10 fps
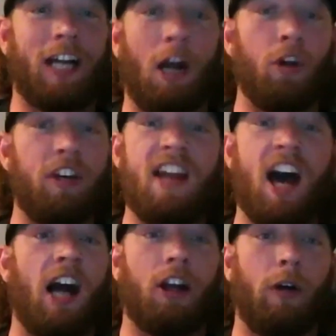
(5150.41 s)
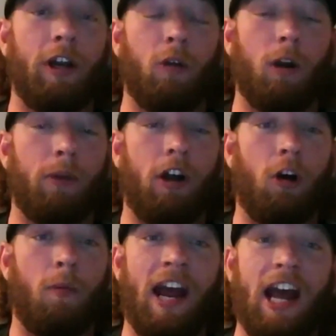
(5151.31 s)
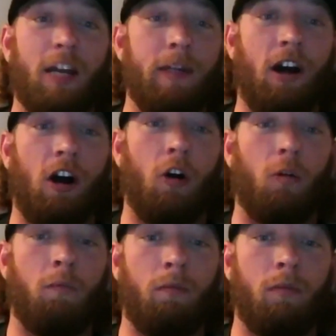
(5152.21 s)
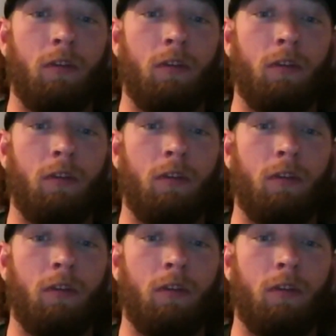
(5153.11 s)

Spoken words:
Like I would not go anywhere but home. Had to be home.